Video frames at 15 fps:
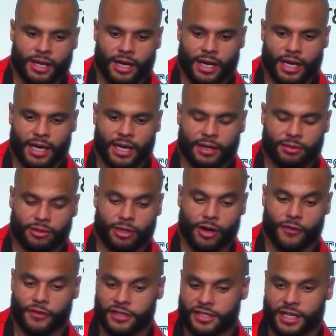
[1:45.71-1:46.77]
uh, our
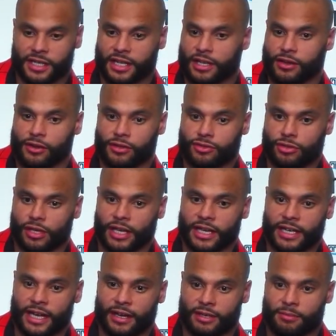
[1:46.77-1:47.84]
offense doesn't get going too late
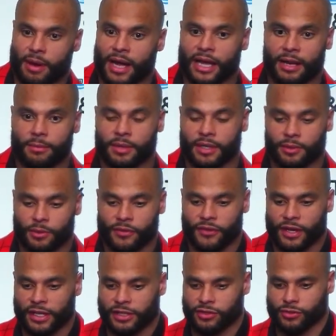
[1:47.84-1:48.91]
down in Miami, and then we
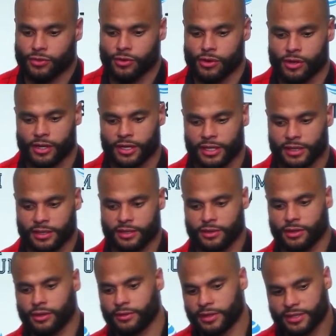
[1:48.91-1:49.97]
finally score, and then you
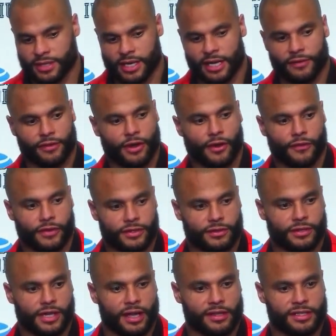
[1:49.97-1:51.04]
know it's a hell of an offense on
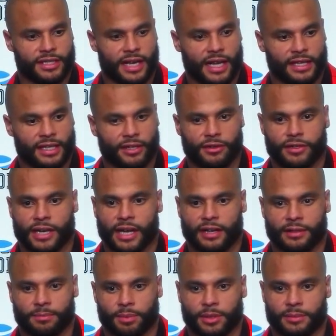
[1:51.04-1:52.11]
the other side, and they go down
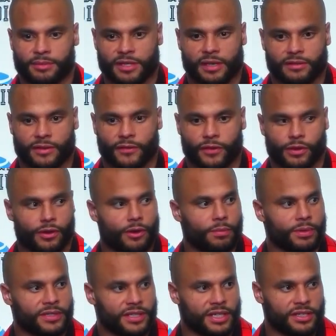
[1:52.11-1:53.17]
and put themselves in field goal
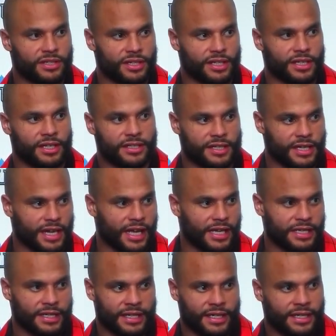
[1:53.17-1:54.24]
position, and then tonight